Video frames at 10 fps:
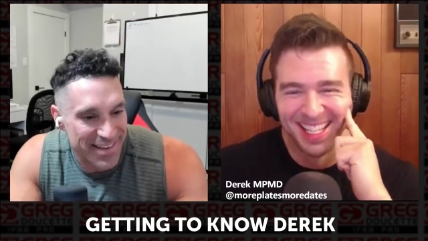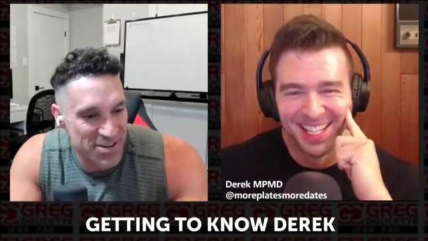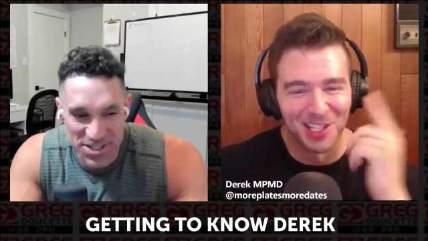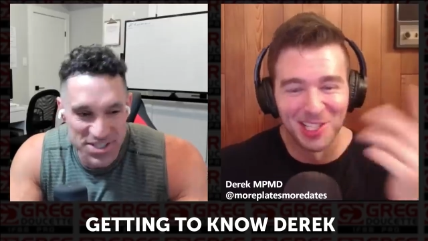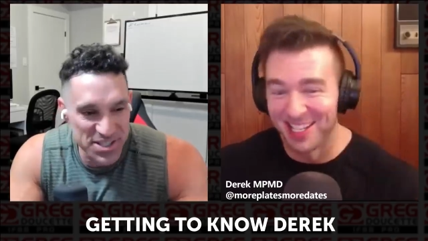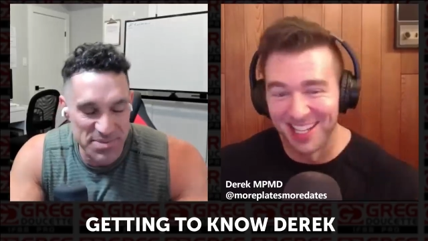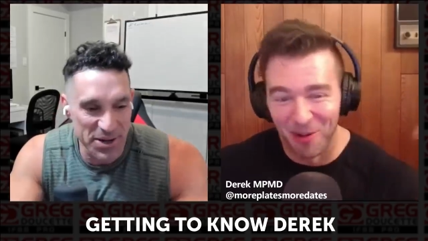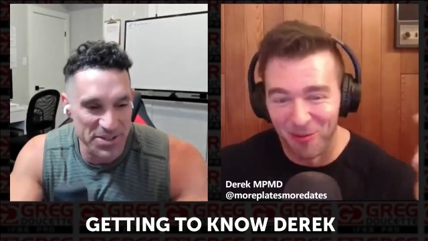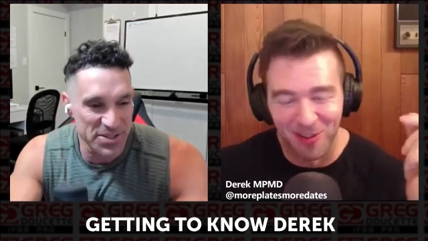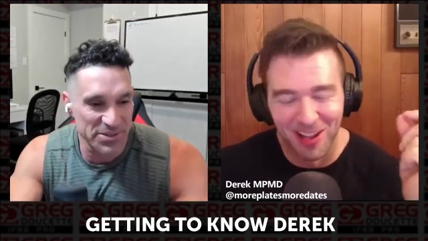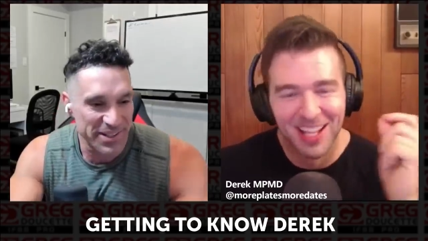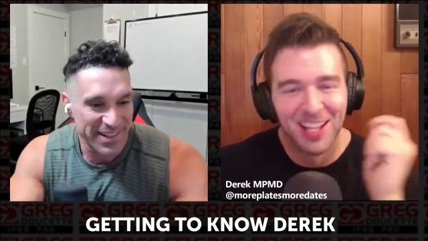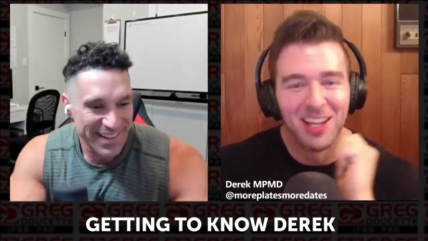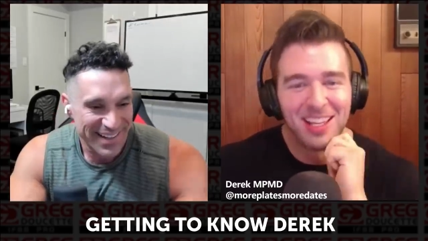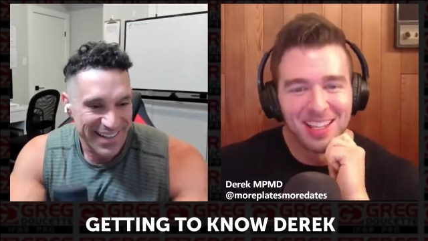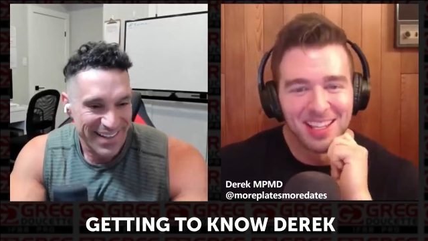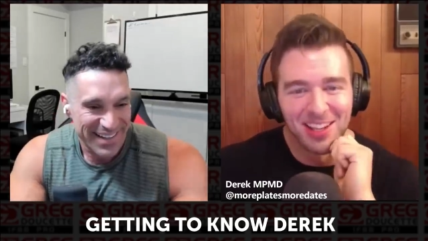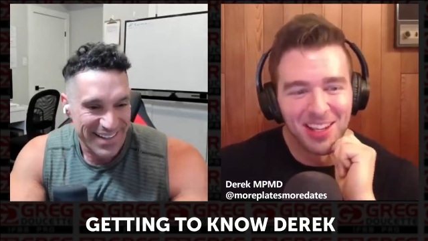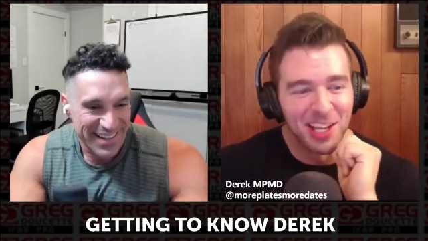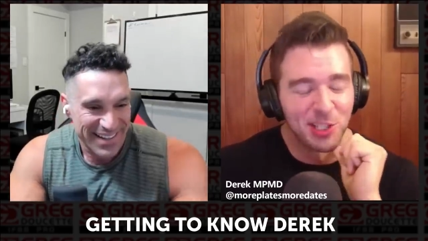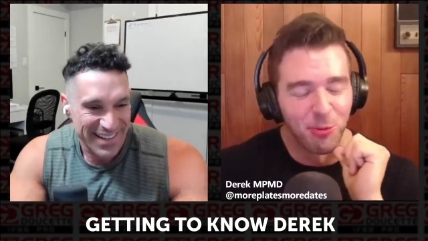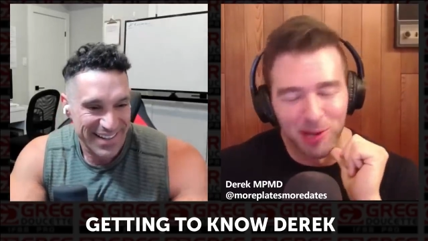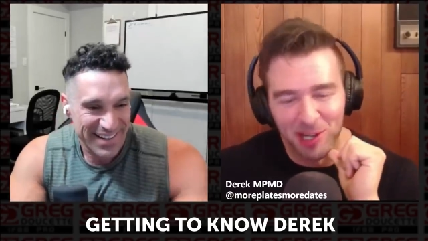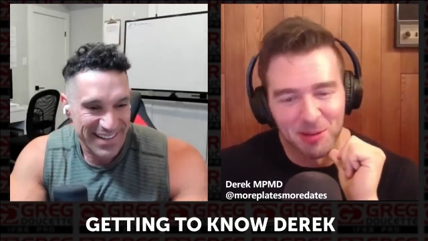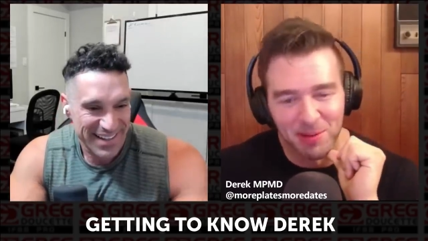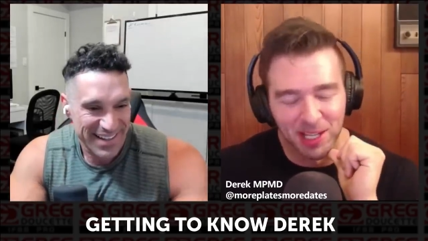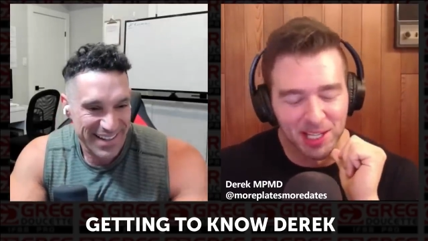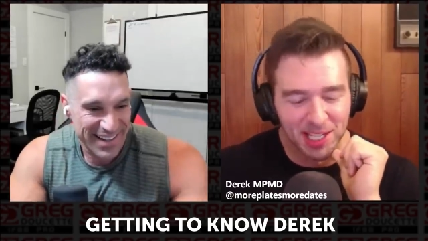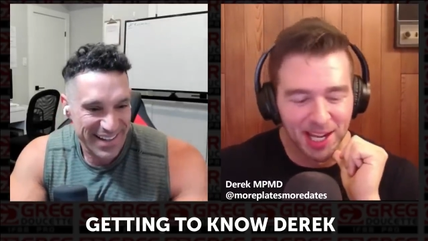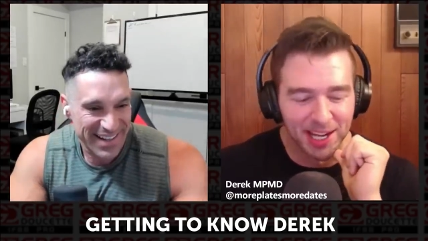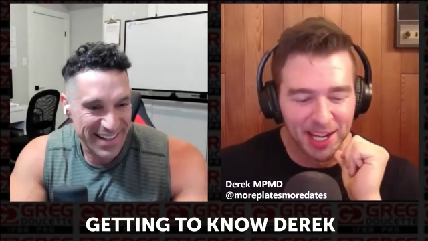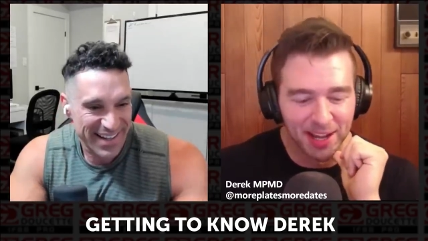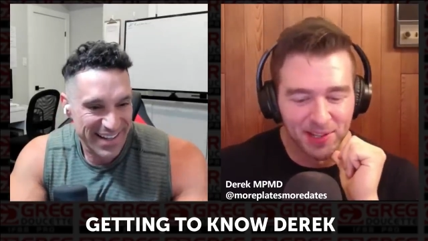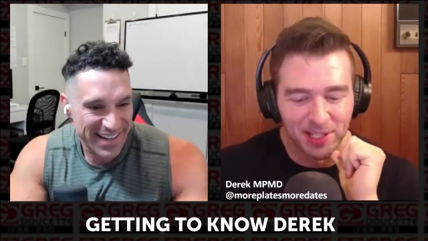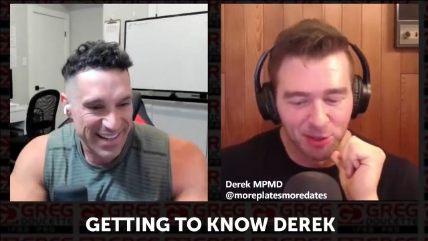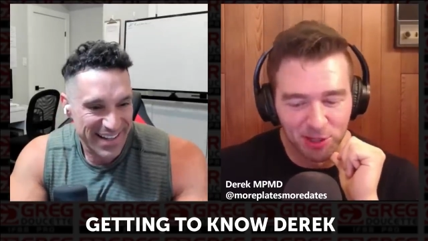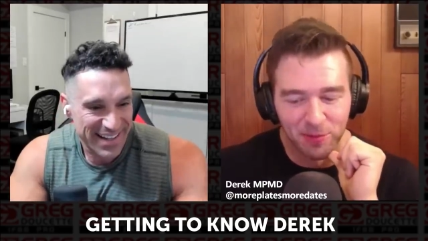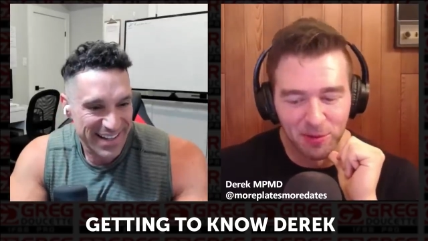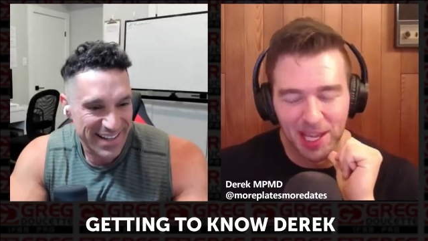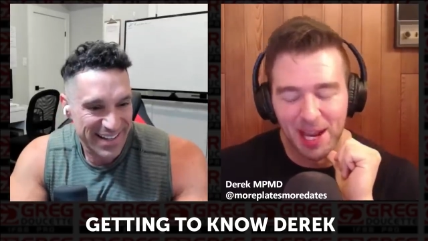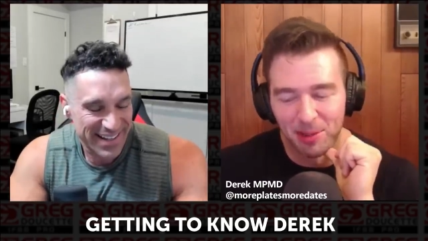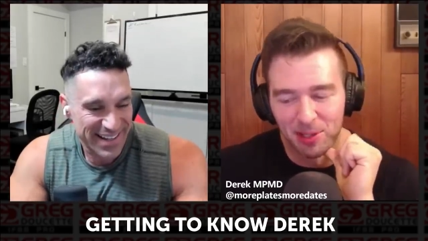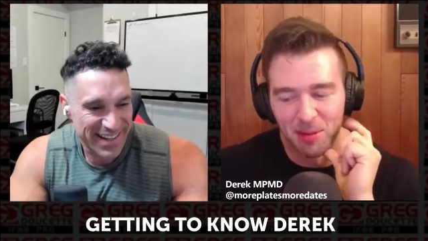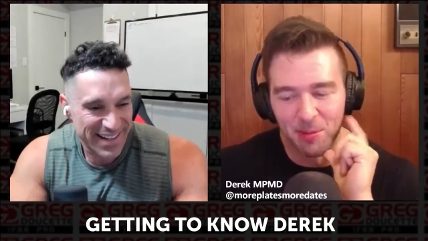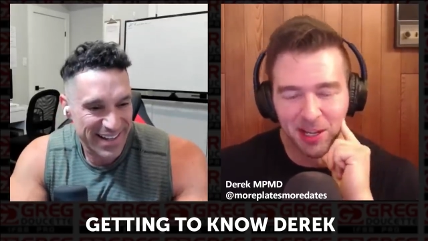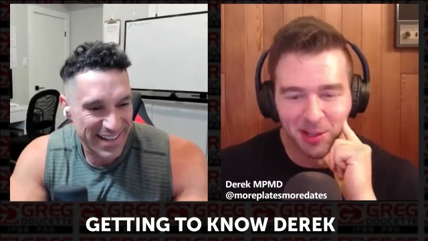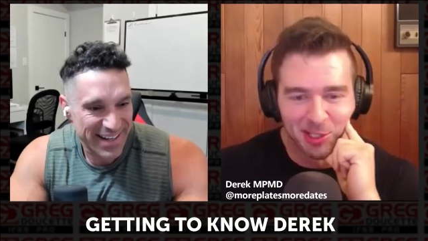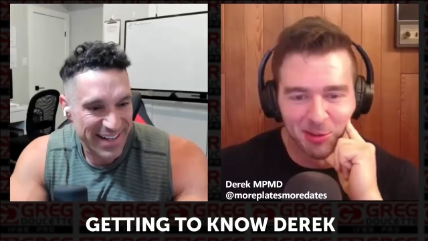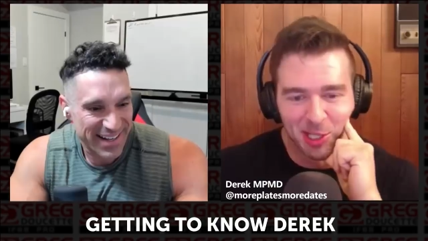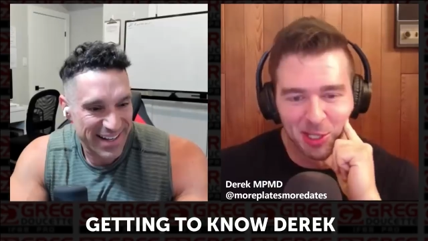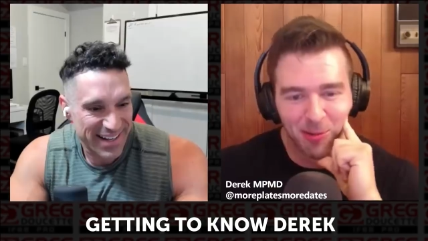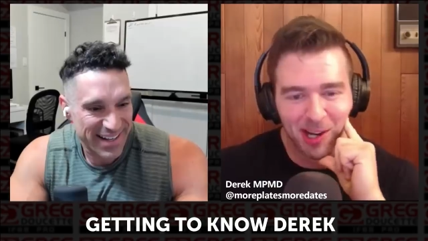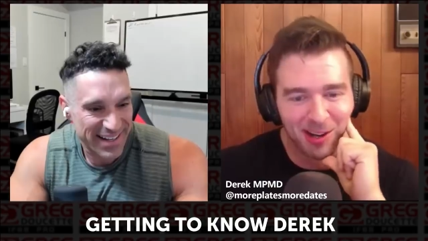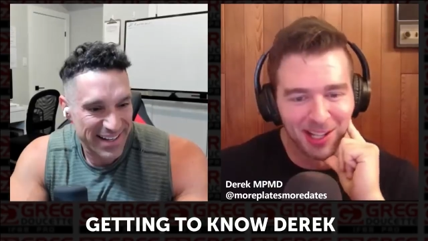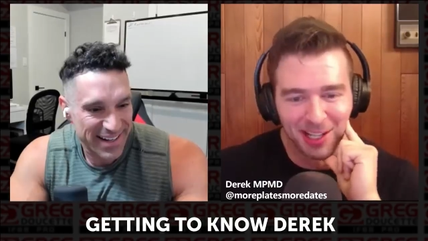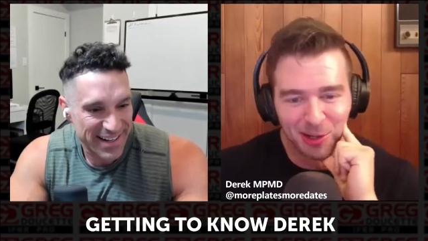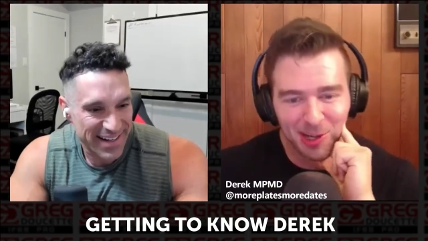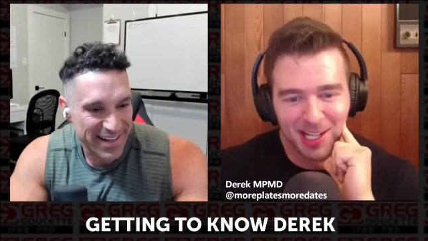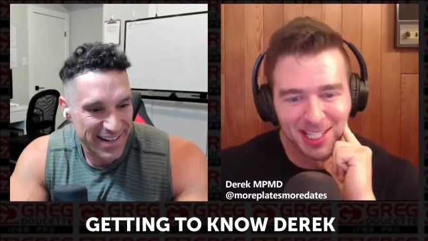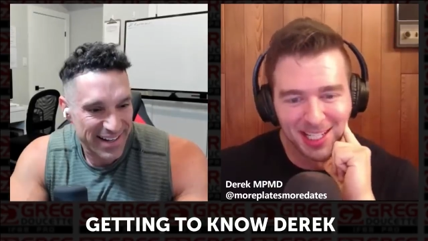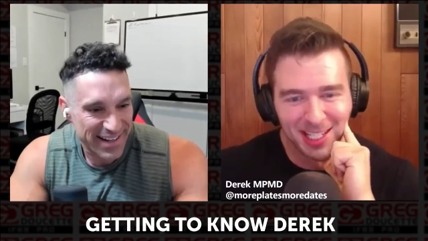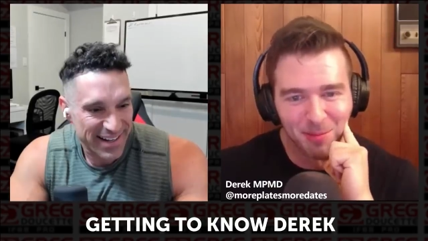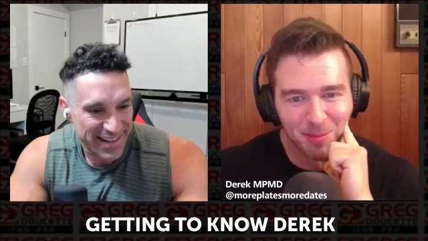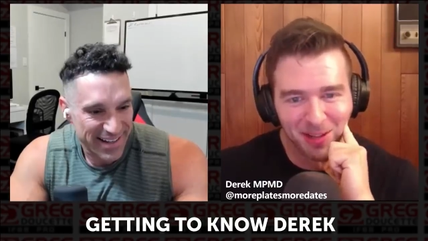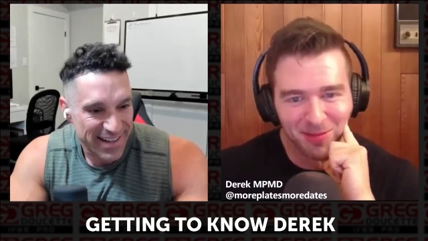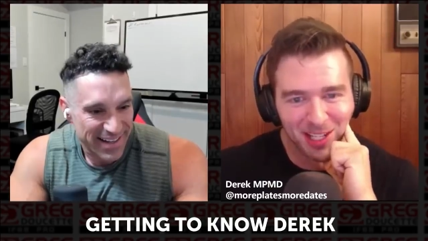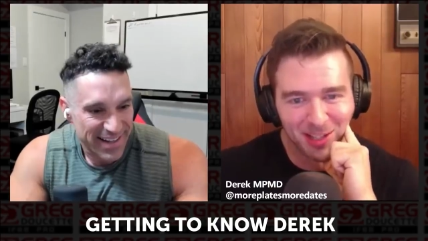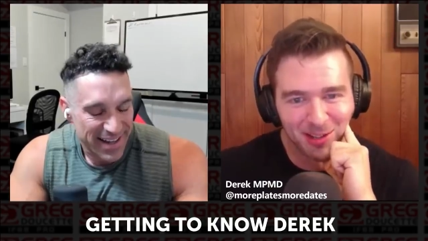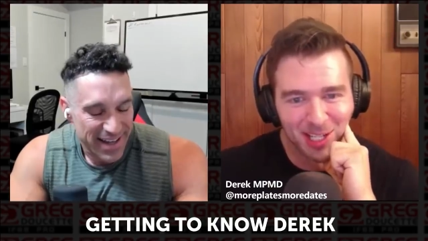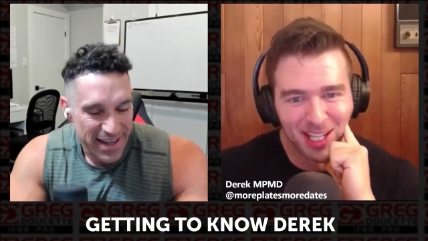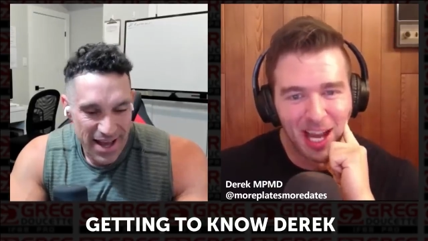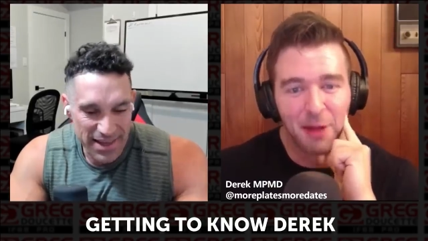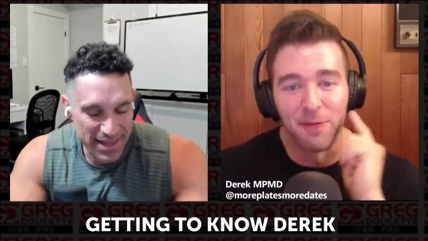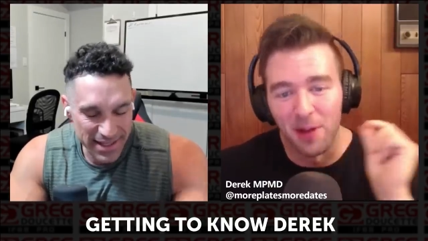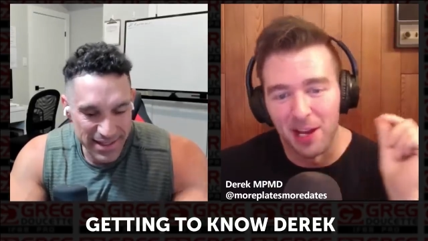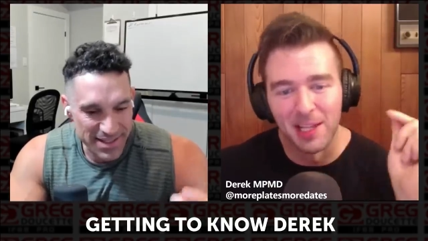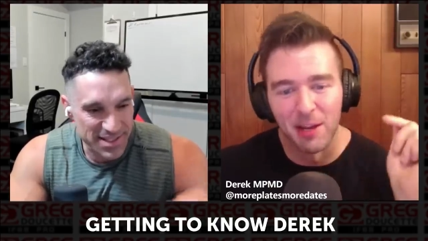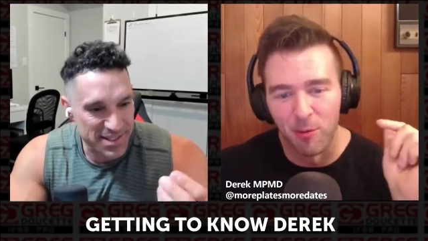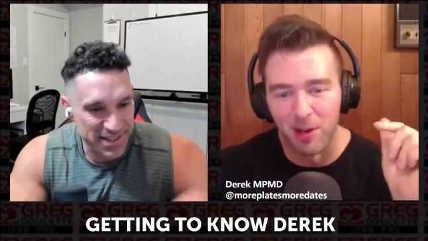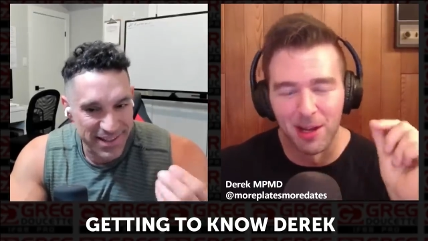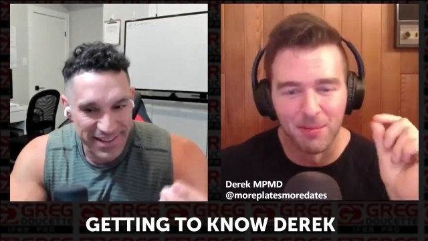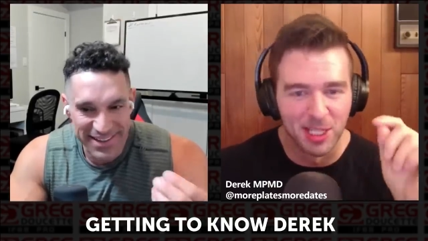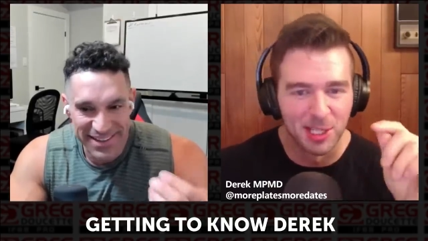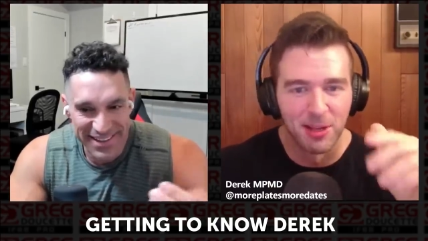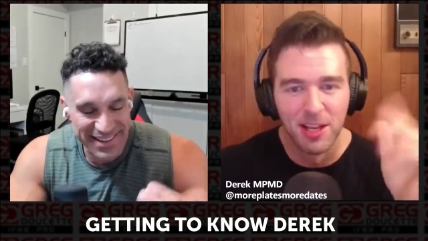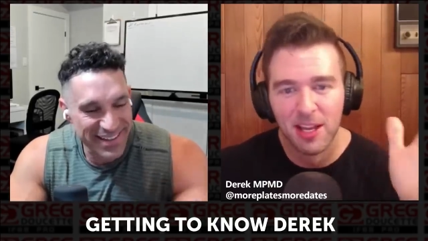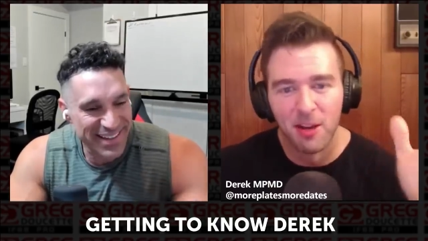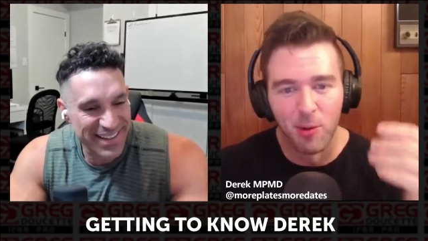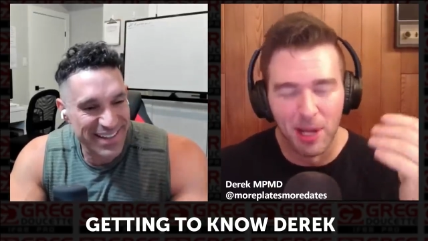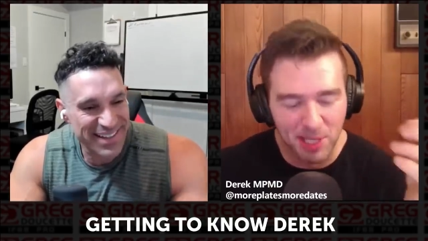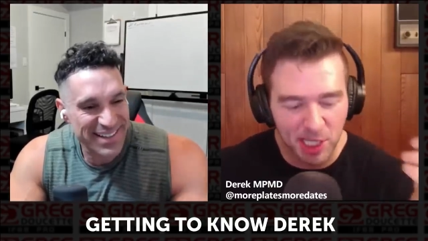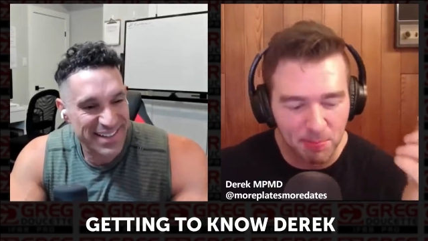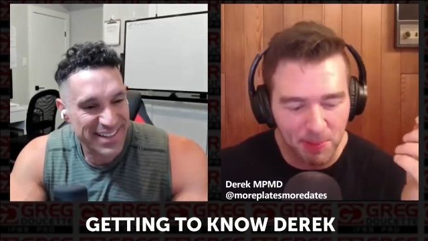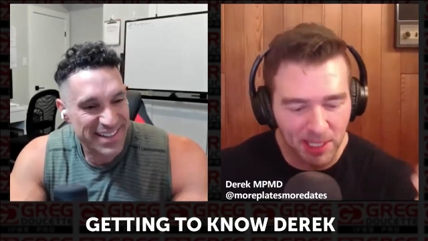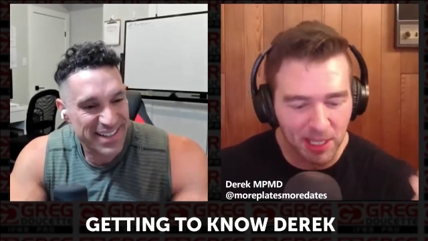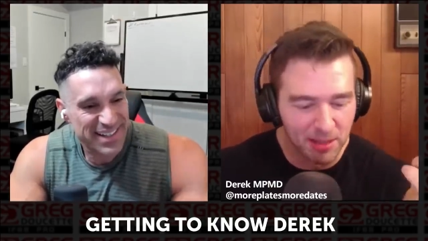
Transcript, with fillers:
Speaker 1: You're just, just, a smart dude. It's weird because I have a good vocabulary, but I also swear like crazy in some of my videos. I, I find that when the... I'm when I'm speaking